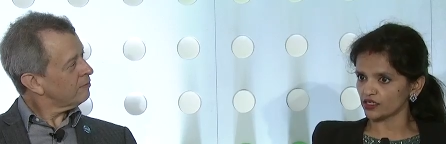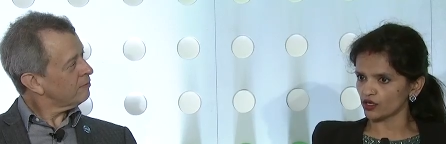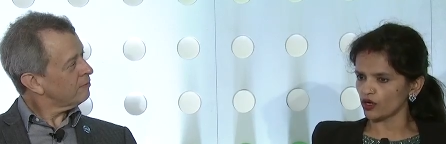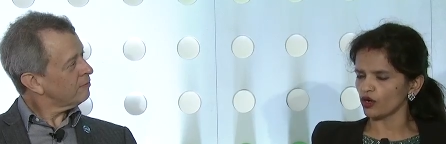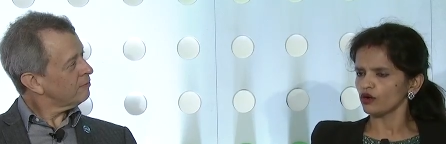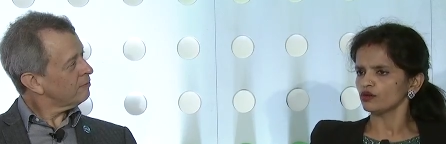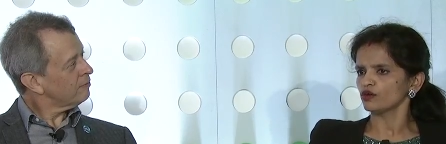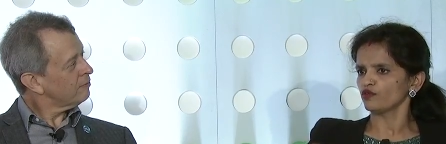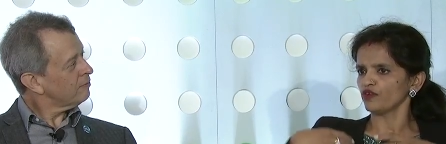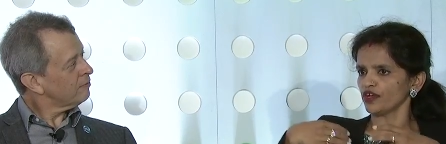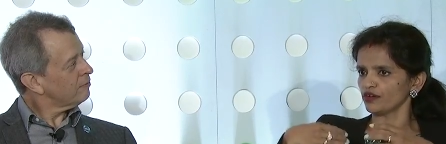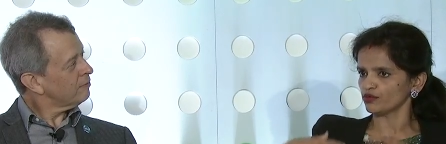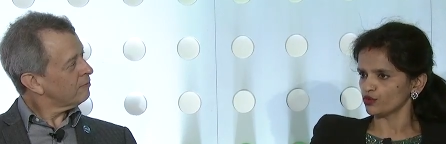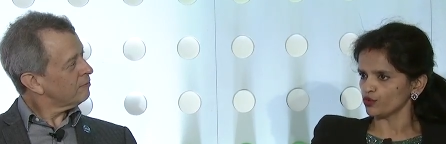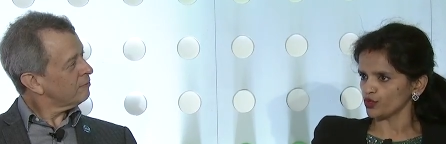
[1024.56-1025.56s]
Speaker 1: you know, oh,
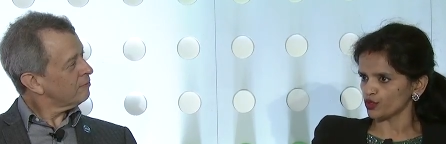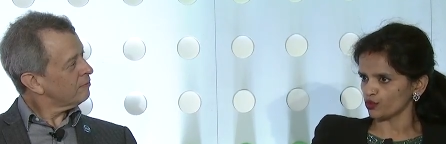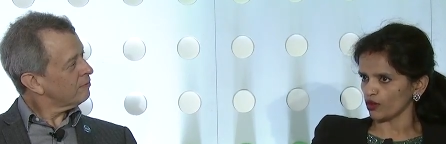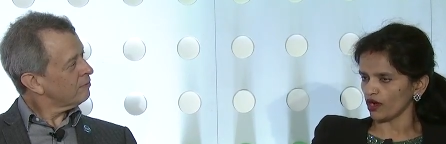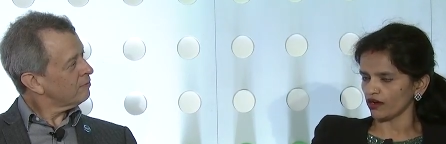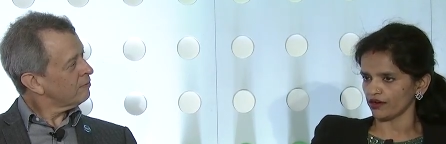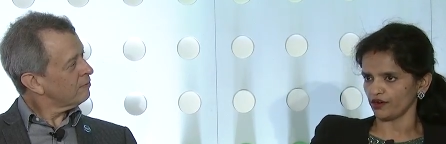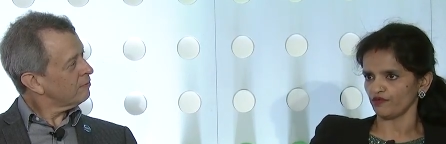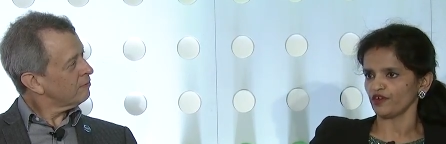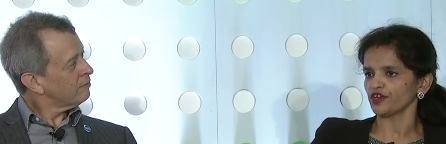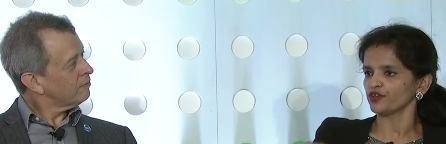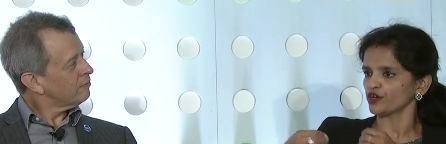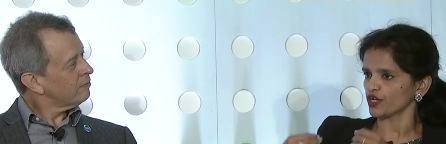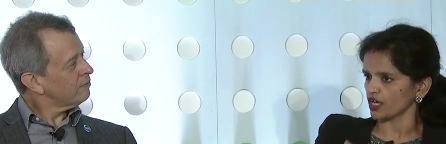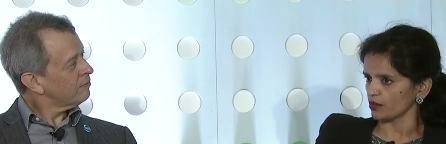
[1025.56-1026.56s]
where, who you are, where
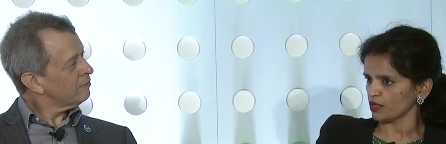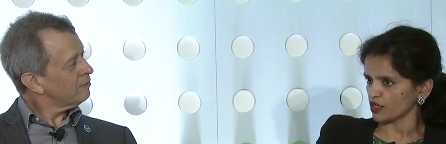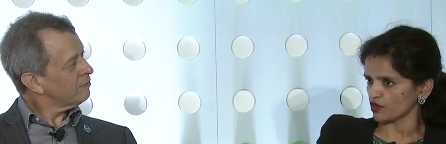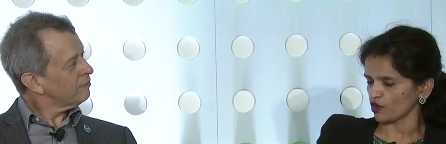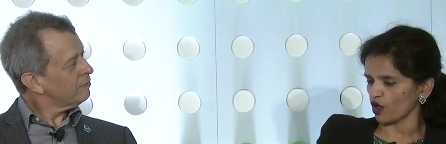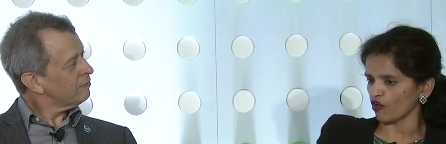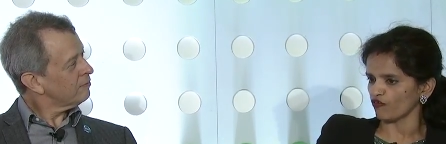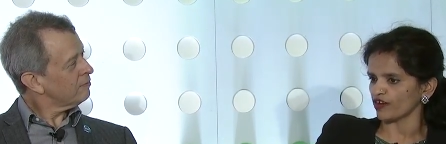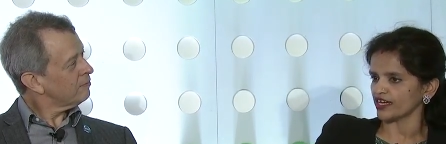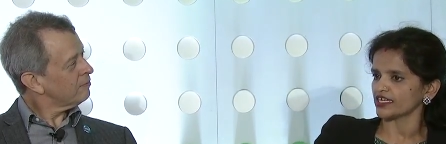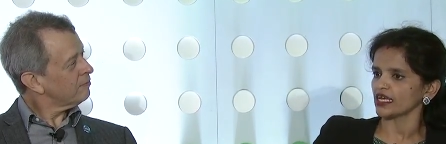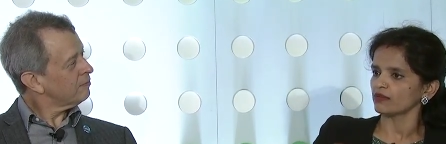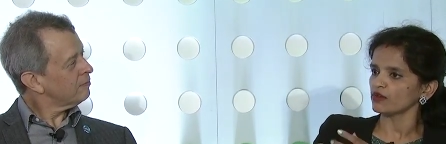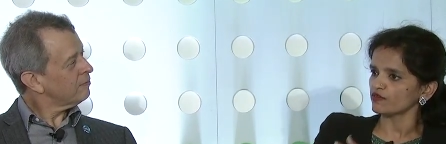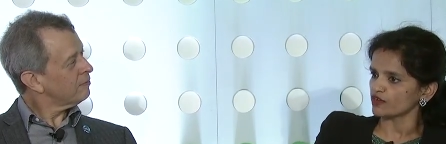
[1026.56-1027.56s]
you're coming from, what
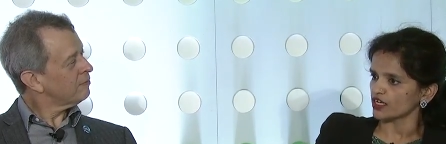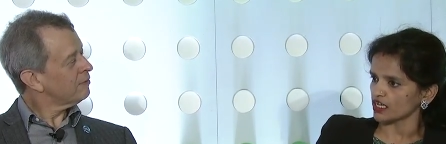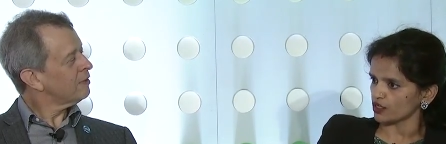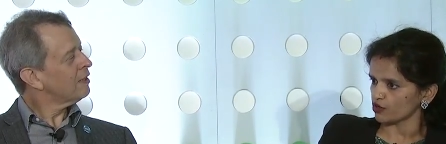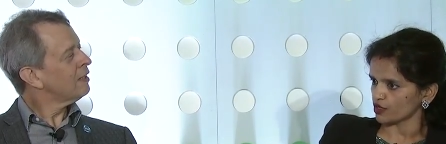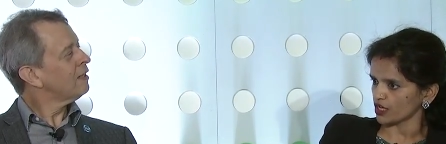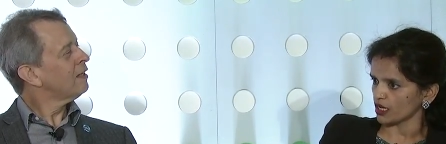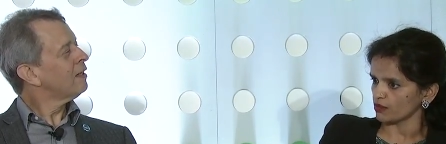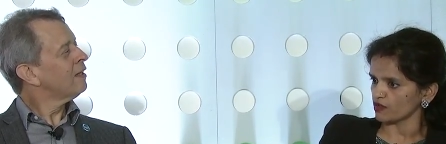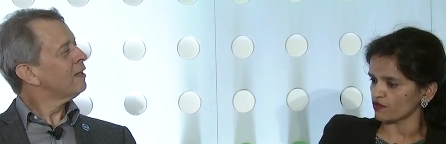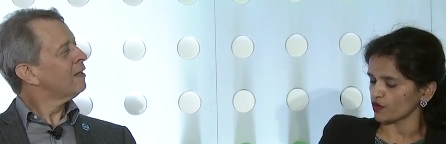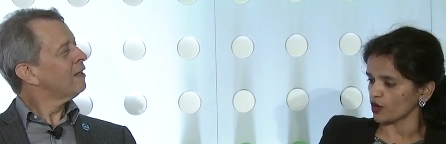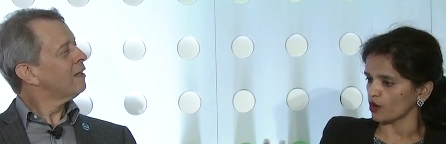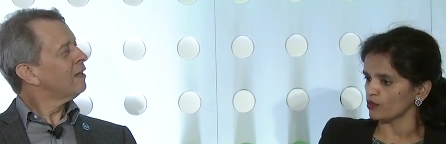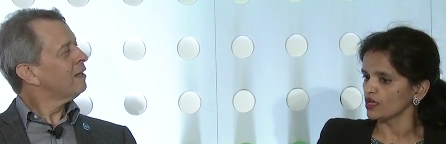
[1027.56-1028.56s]
time of the day you're coming
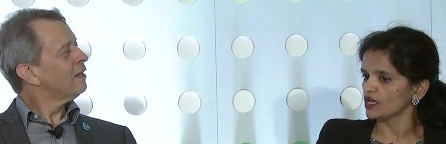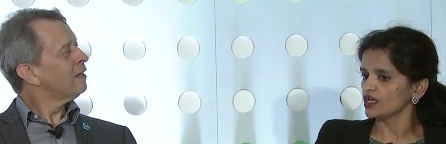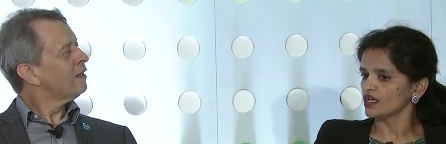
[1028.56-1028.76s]
from.